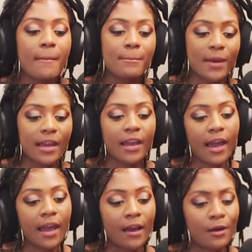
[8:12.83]
may
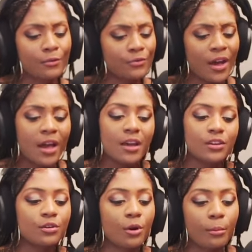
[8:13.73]
have
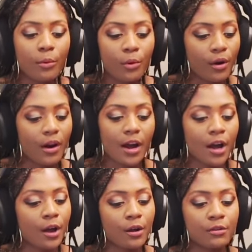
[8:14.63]
you know more
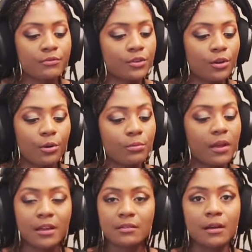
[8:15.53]
of you know
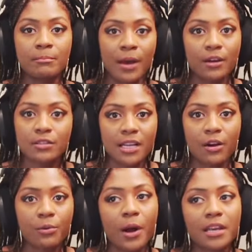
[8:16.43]
a, a, better
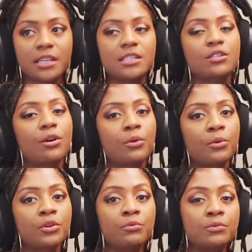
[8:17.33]
sound quality so
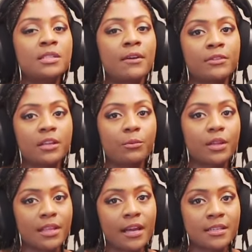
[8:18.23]
you definitely
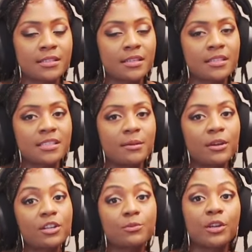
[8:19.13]
want that consistency
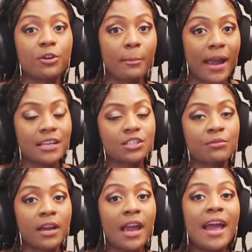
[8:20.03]
because when you're
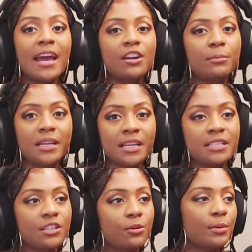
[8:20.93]
mastering it'll be
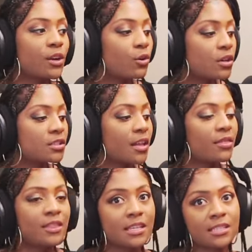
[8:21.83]
easier because
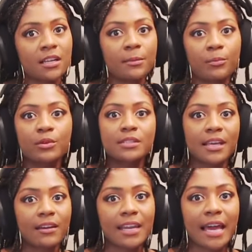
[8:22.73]
this clip will
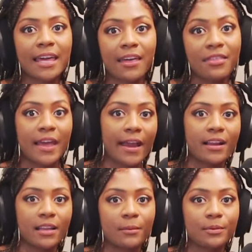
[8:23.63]
sound like that
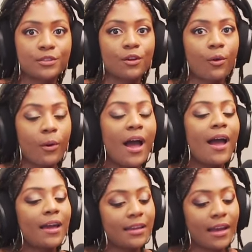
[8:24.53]
clip so
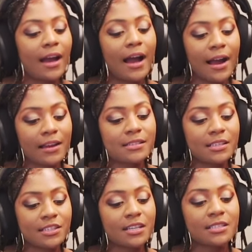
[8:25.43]
yeah i highly
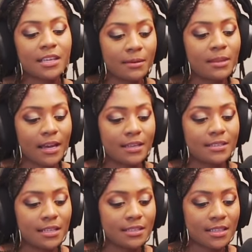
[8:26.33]
suggest keep that
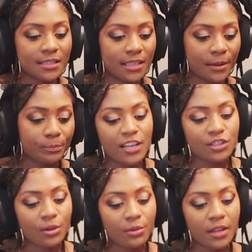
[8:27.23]
consistency
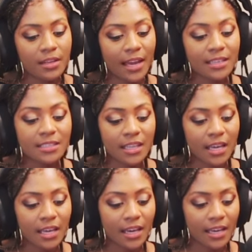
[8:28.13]
so the next
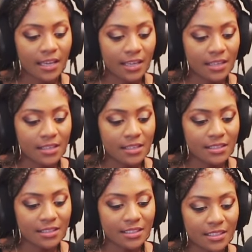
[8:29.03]
thing
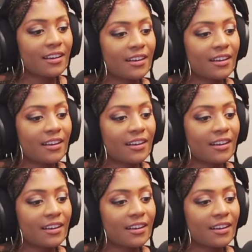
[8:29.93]
is